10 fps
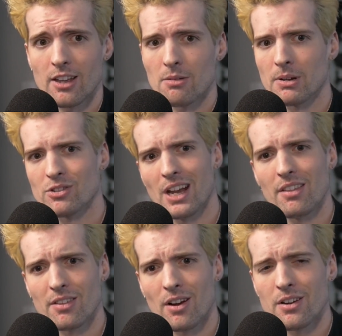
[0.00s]
But
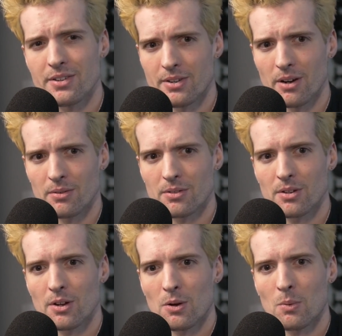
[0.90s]
chances are you don't.
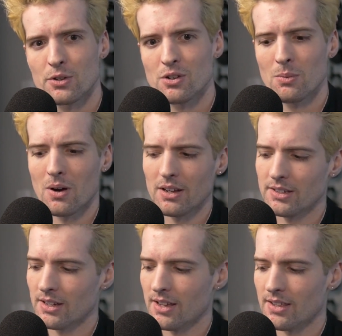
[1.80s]
What you
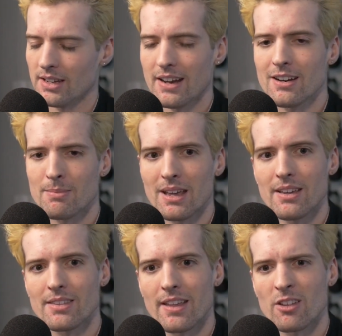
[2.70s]
want is a
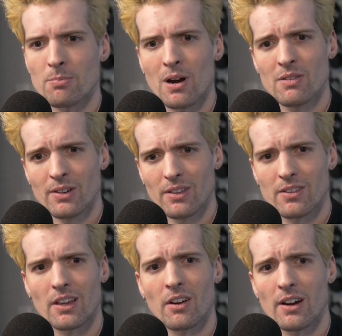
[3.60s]
database that is perfectly
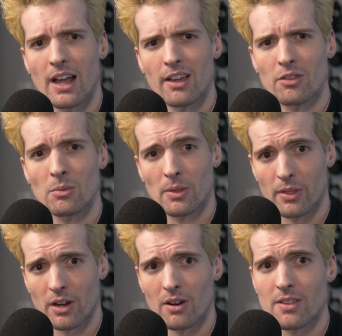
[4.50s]
synchronized with
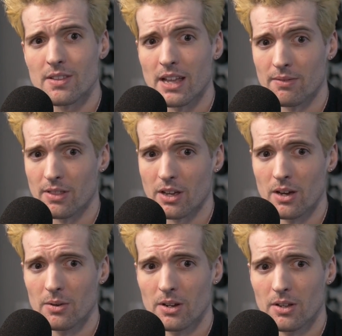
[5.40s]
the current state of the
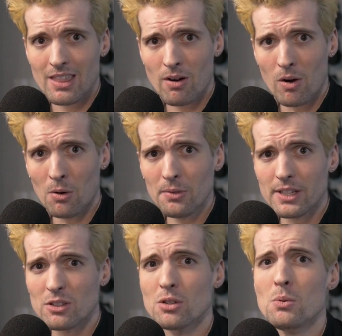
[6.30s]
code. There are only
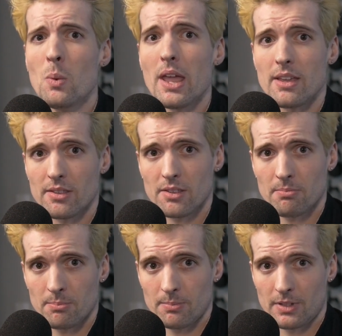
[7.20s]
two ways
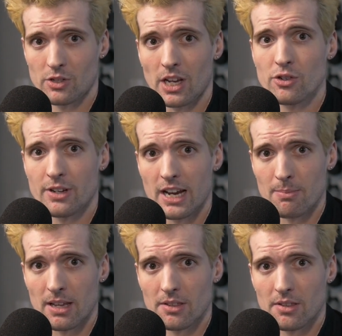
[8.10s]
to change your
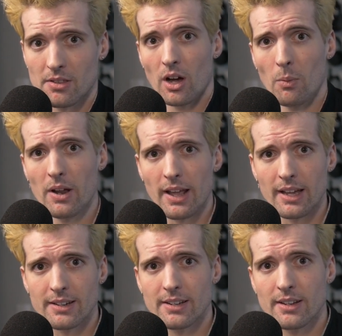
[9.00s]
database. On one
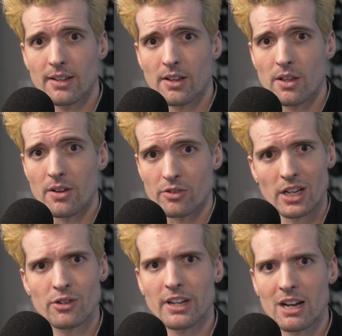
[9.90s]
hand, you can
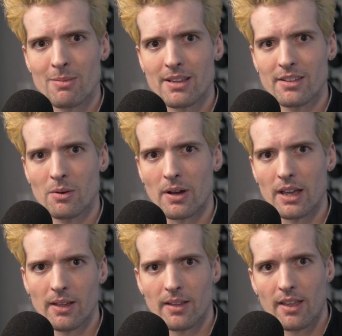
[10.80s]
change your database in a
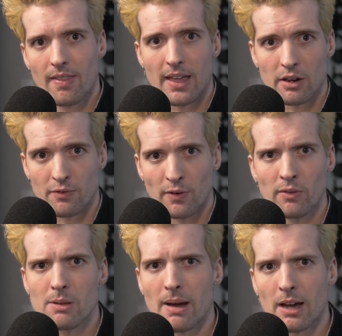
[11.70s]
way that is
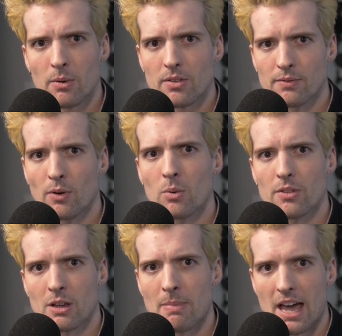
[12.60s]
fully backwards and forwards
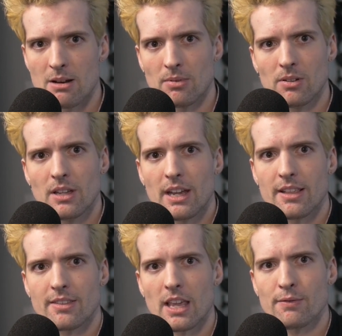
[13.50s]
compatible and
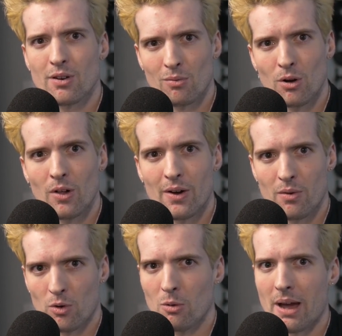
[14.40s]
safe to roll out and
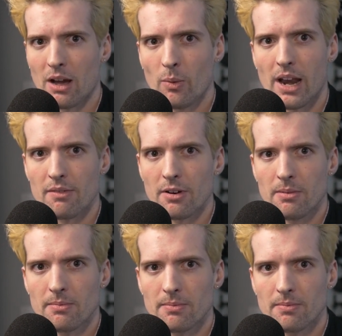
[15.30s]
roll back whenever.
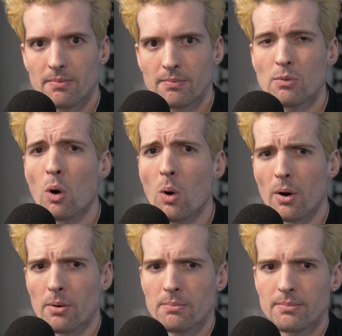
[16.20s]

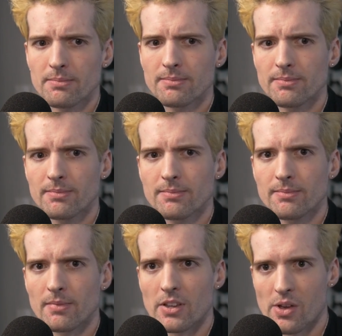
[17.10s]
Or
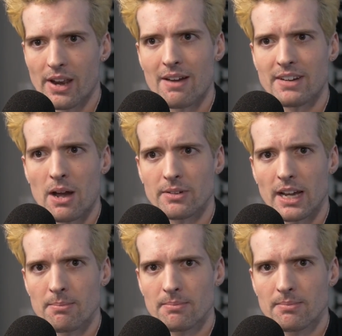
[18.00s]
you can have downtime.